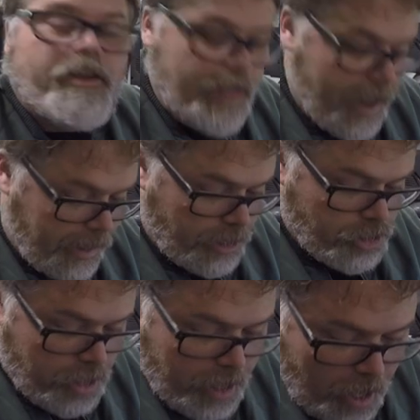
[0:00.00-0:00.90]
of the
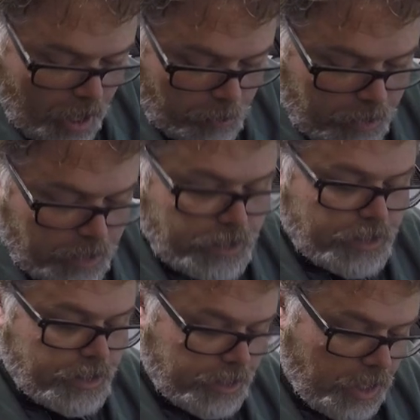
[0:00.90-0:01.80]
headage, I want to
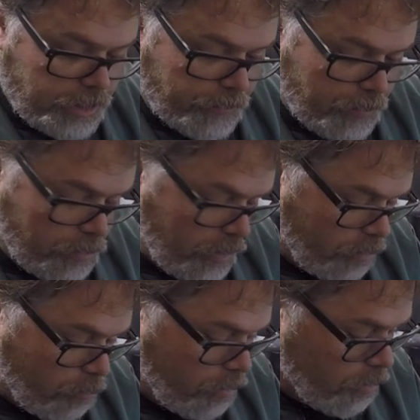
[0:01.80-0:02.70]
just discuss a few
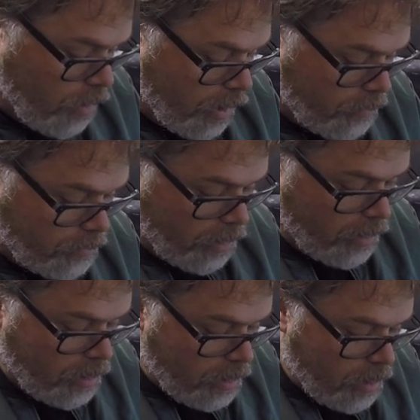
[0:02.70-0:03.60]
things with you guys,
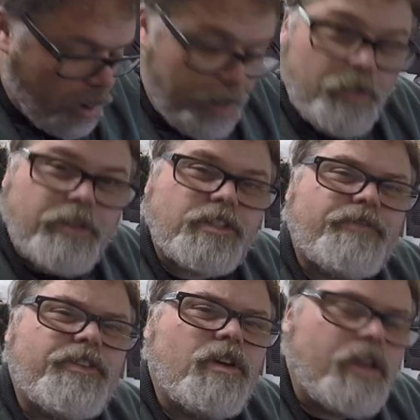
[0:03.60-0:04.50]
hey? I know there's a
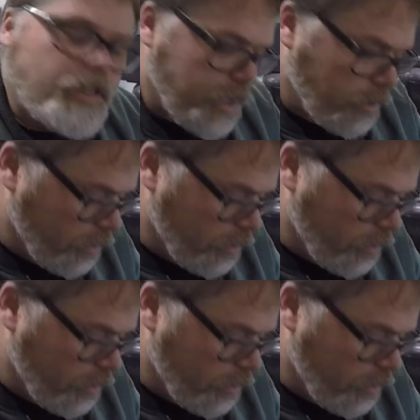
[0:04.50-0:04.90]
few of you out